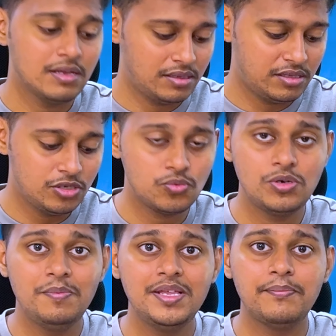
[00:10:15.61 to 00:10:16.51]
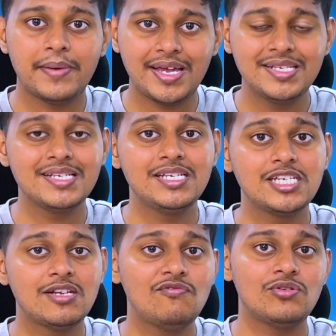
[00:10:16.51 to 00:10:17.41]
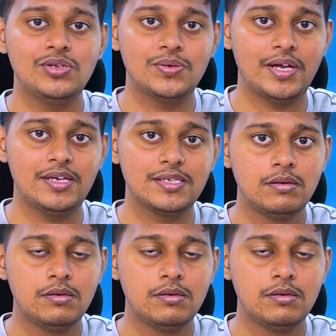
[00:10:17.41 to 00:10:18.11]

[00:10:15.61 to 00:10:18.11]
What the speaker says: this would be my suggestion for you guys.